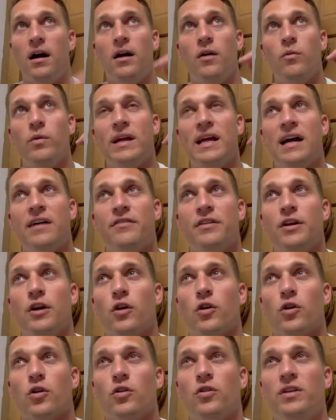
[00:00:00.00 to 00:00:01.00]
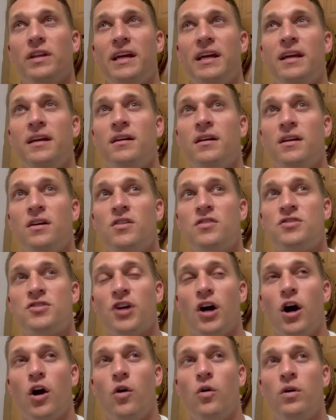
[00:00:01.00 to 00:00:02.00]
We have an early...
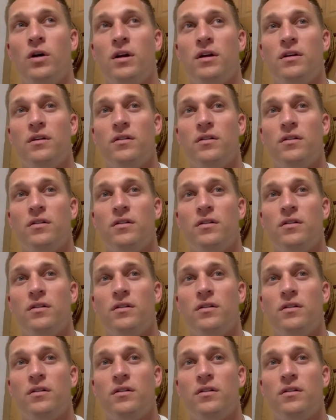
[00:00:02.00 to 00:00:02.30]
So